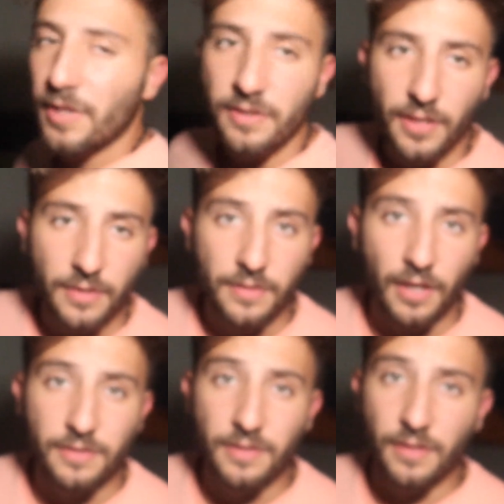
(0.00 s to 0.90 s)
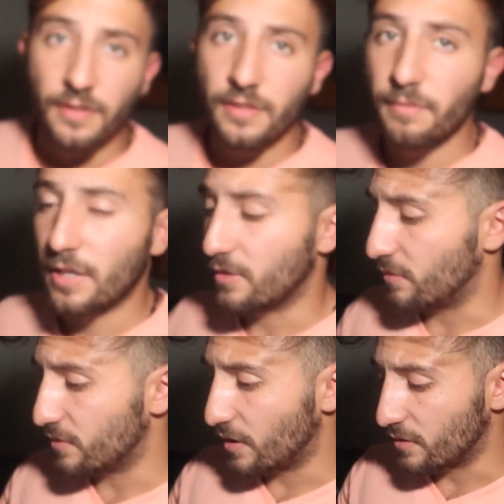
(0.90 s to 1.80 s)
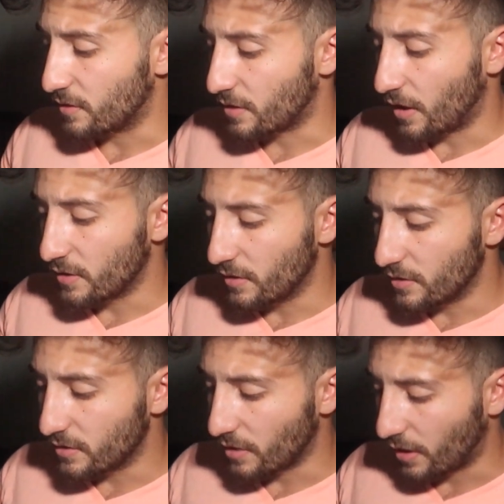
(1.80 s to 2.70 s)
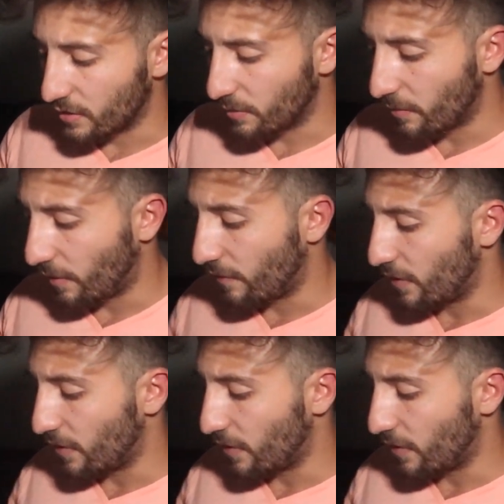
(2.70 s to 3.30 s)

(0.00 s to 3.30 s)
make sense, guys. This literally makes no sense. This guy literally just hangs up in my